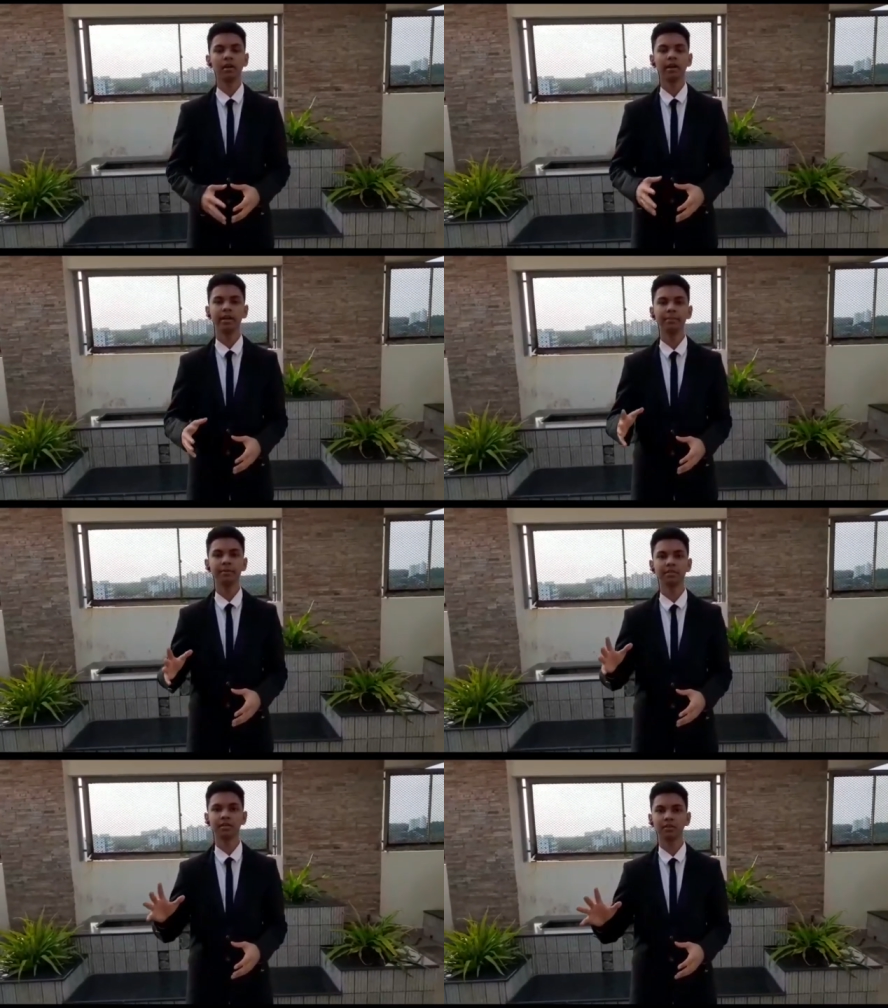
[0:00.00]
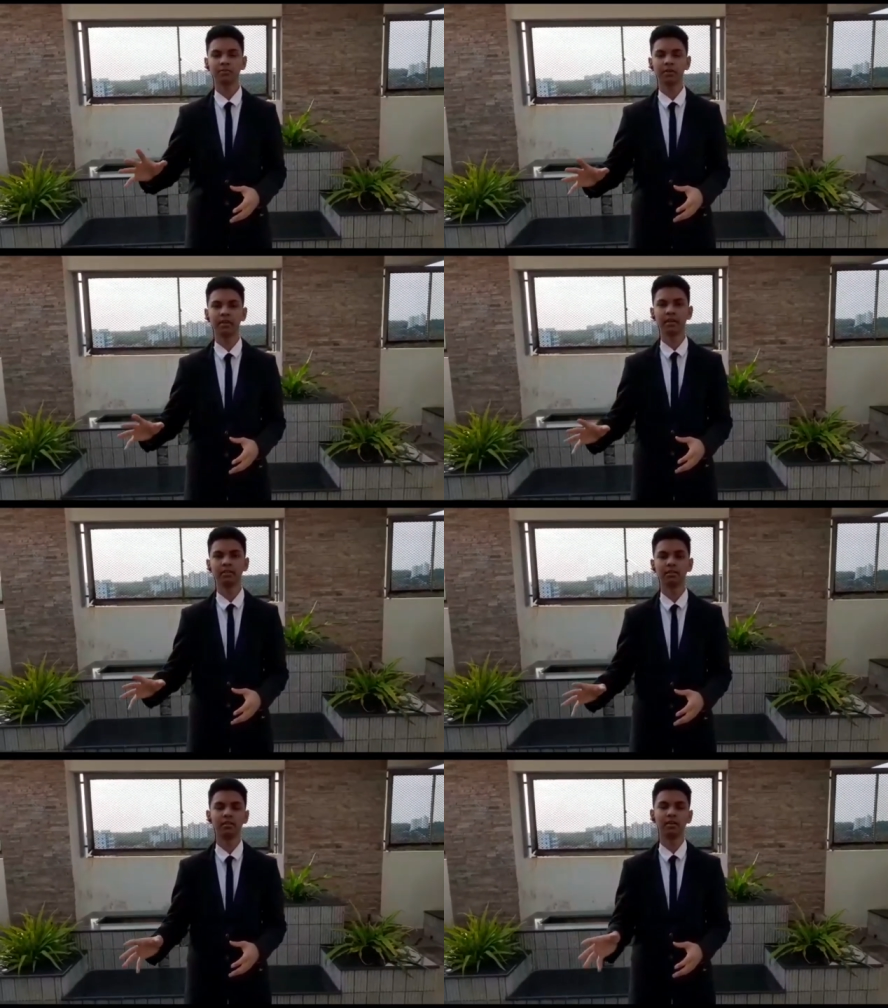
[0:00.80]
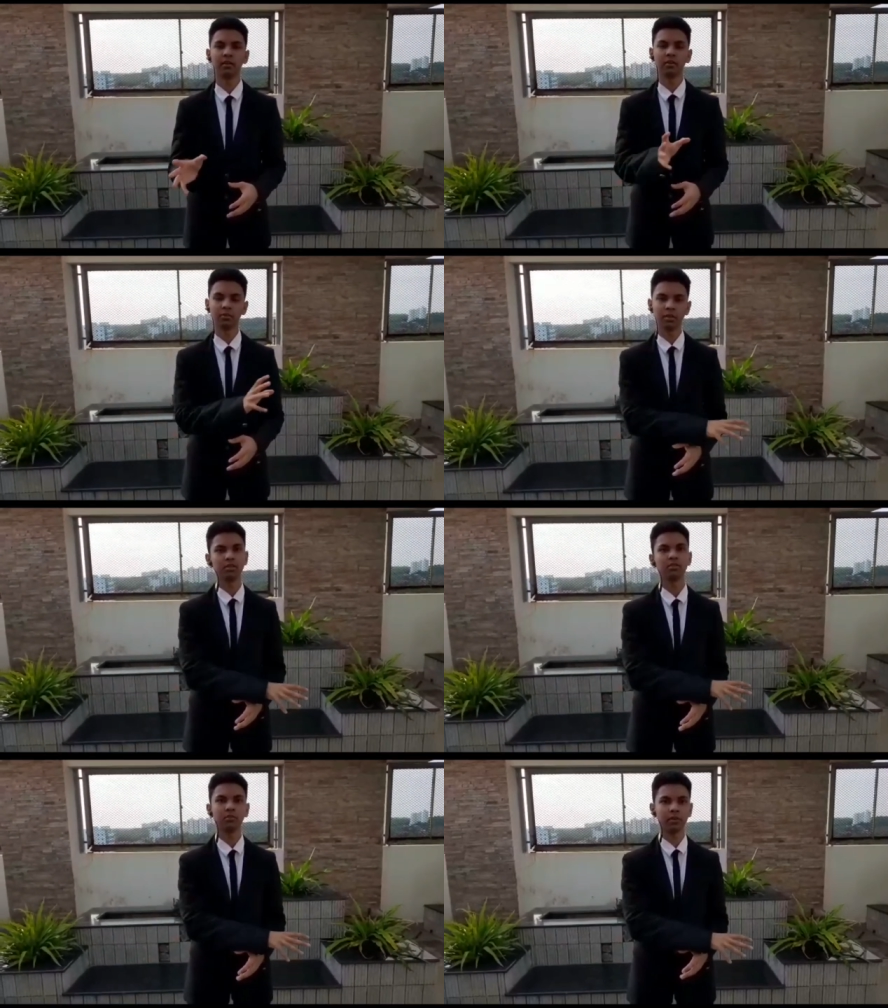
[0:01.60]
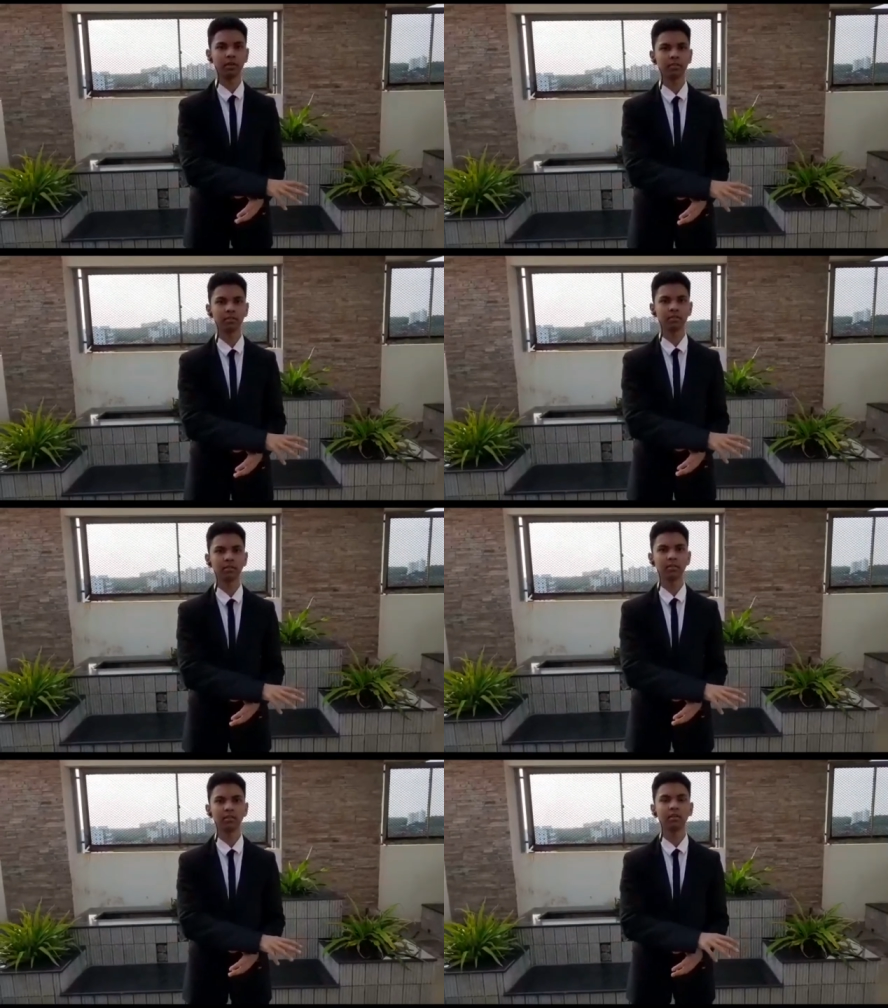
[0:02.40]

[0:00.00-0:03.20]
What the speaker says: 80% of the deaths related to these two cases